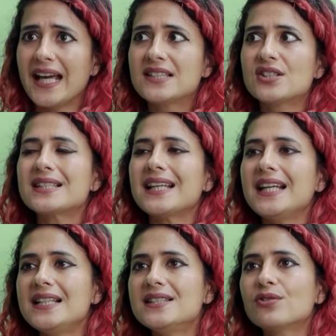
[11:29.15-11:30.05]
it's just
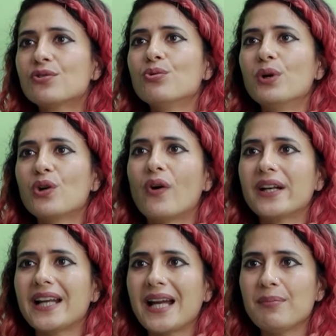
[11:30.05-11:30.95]
easier to do it
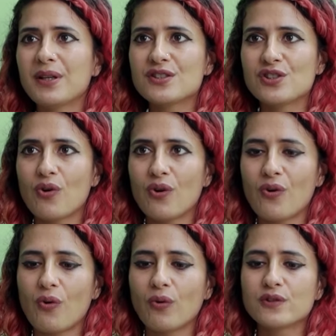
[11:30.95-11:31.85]
online because
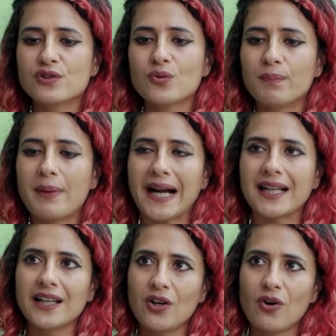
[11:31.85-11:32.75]
you're also
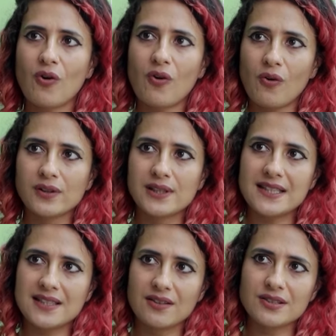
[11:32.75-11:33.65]
battling all
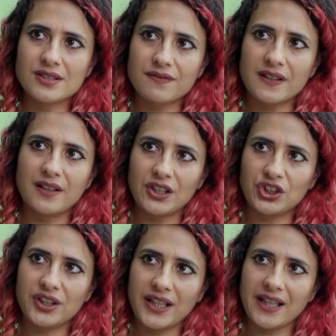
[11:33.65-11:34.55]
these years of
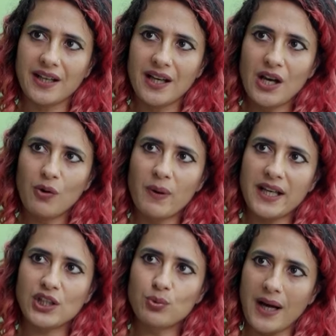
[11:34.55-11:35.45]
conditioning where
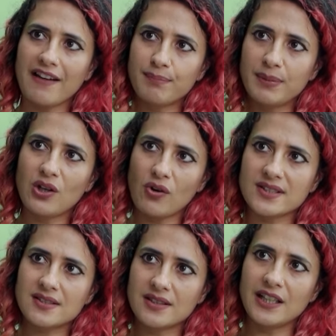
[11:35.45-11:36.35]
you have been
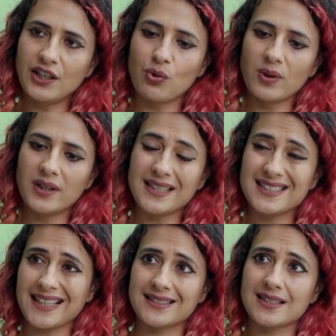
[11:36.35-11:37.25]
constantly told that
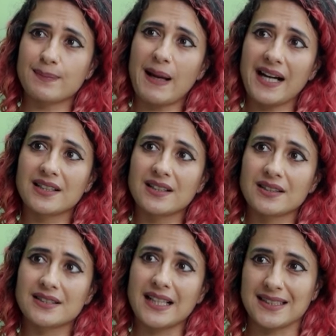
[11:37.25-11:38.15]
sex is bad
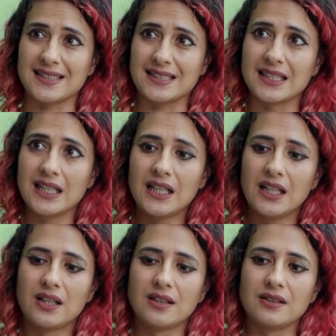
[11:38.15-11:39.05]
sex is
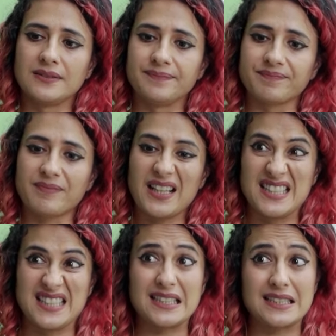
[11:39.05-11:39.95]
um,
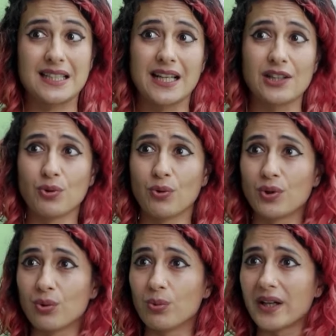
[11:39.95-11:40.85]
disgusting and you
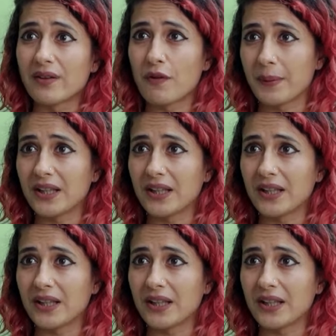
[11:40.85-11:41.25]
don't do it for hmm.